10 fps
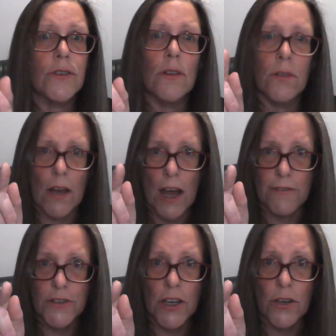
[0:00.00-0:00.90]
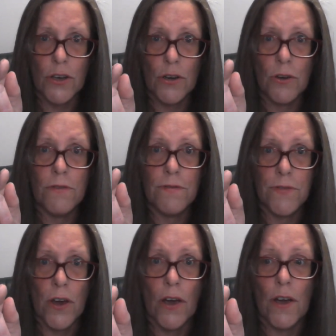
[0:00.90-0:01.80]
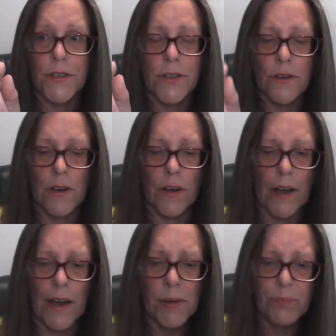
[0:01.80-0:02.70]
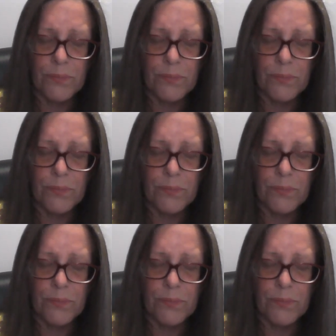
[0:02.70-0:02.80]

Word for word: to look after you first, okay?